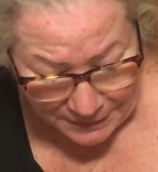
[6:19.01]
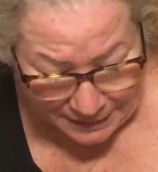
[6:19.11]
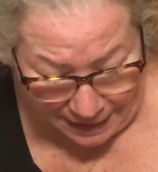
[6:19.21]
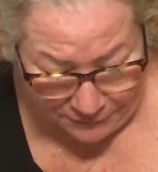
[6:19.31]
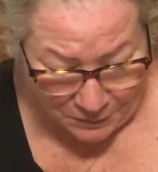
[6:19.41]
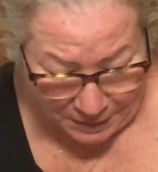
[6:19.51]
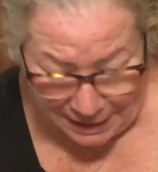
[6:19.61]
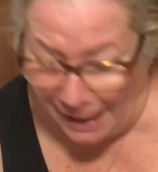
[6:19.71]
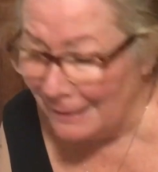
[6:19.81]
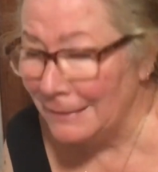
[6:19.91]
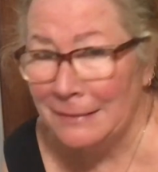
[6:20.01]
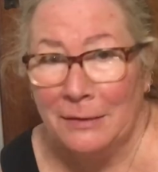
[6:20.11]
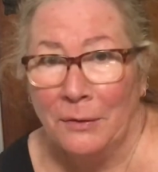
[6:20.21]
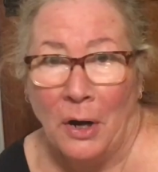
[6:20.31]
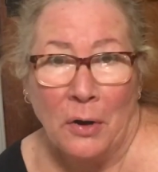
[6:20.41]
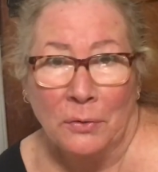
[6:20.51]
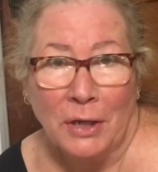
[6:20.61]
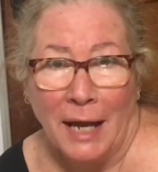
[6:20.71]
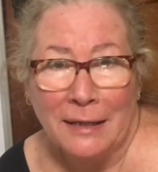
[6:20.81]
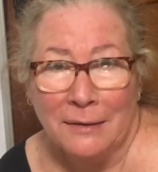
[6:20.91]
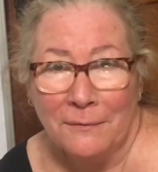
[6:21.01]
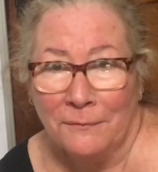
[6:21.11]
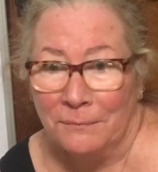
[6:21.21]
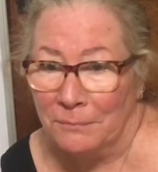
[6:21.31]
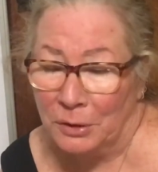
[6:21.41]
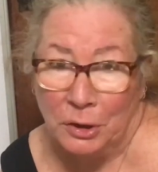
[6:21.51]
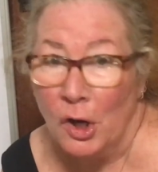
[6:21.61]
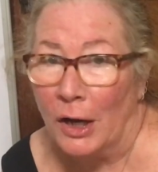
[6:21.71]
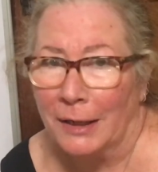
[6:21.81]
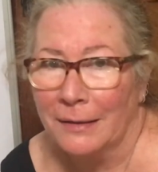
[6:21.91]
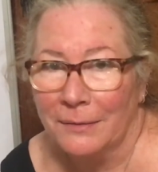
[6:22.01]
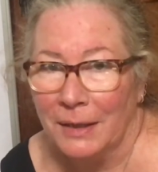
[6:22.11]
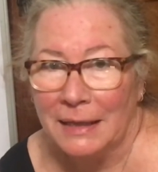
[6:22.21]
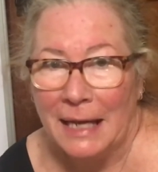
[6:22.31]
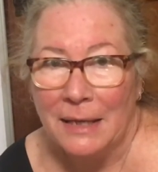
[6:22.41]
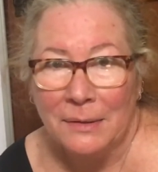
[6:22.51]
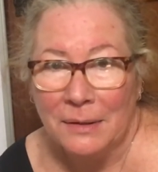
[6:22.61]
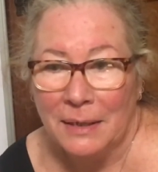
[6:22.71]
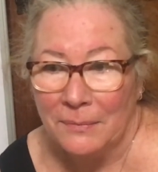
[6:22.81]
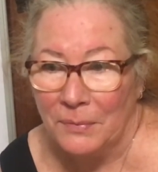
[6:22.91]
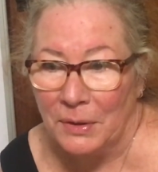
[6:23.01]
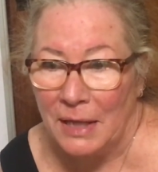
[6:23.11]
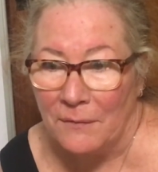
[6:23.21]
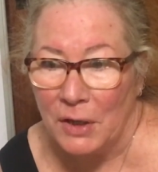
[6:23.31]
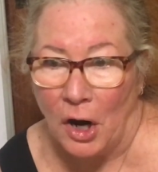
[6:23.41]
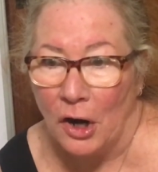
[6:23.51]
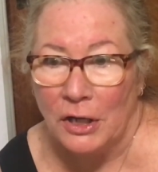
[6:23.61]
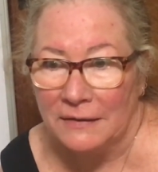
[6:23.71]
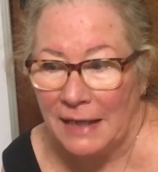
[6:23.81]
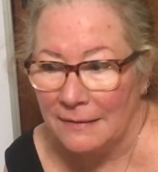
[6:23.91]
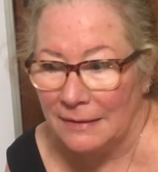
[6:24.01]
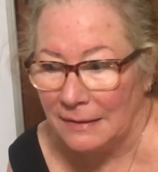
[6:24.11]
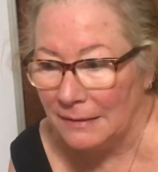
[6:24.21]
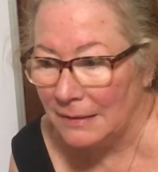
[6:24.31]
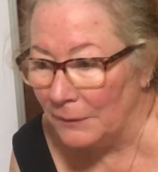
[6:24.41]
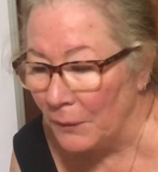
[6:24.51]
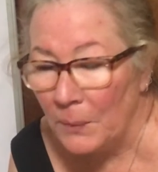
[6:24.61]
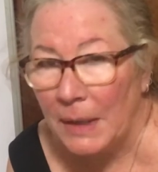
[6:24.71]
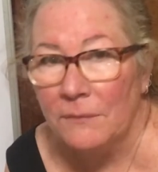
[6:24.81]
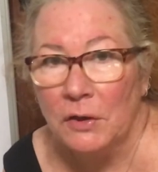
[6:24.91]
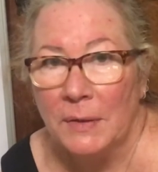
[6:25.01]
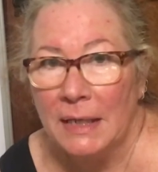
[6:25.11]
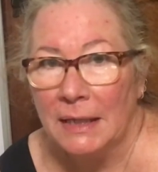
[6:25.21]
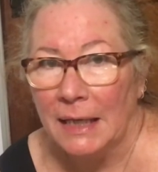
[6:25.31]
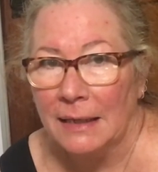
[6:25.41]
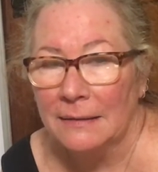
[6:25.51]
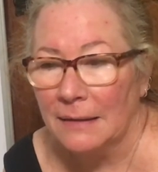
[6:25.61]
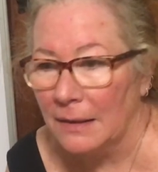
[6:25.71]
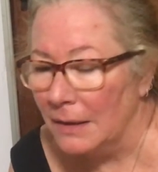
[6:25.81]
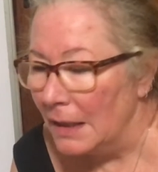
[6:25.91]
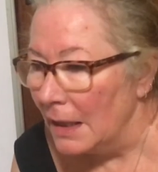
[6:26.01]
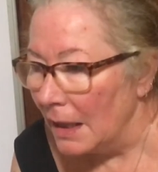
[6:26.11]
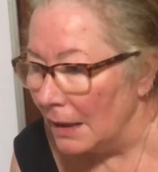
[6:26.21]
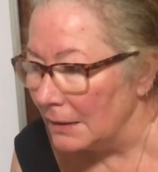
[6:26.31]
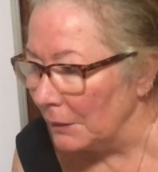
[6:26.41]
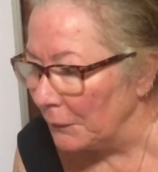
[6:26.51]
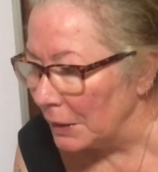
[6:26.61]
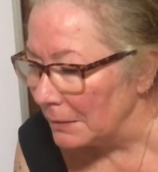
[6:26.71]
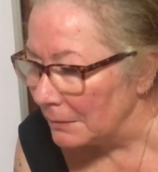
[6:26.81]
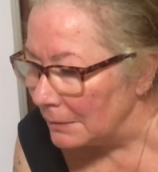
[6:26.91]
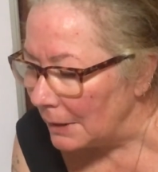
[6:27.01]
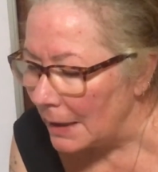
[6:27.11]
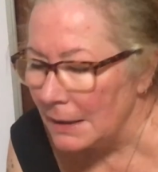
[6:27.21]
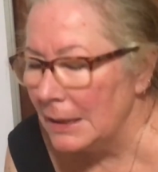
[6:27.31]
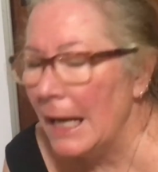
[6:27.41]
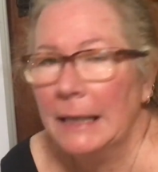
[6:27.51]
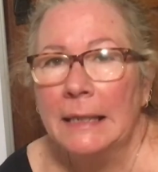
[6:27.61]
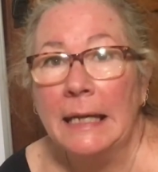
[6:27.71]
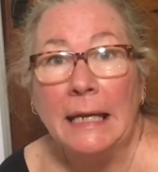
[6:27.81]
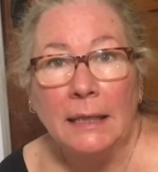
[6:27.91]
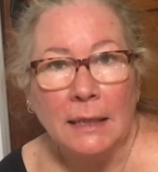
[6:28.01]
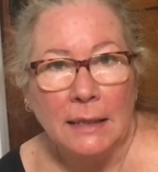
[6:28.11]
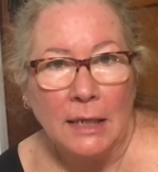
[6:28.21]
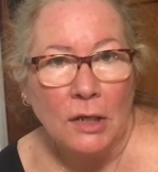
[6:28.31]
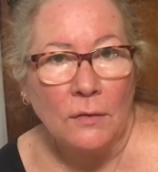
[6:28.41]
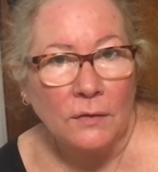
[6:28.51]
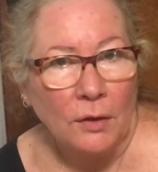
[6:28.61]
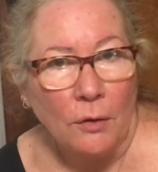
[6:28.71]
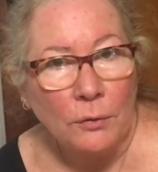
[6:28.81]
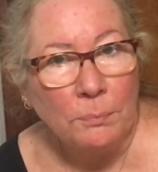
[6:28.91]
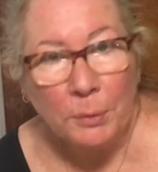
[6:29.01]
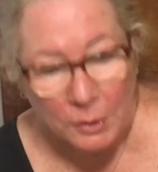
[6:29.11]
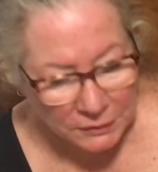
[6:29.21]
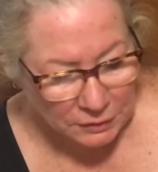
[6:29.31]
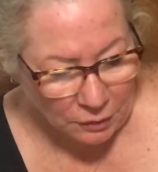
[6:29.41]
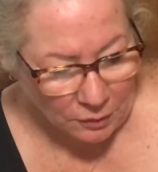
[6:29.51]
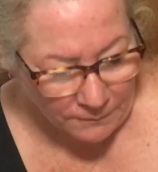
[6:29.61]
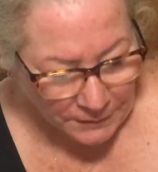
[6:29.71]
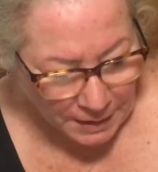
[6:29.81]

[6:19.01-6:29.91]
everyone has their own kind of look that with every artist has a different way of doing things, a different kind of technique that they use, their own personal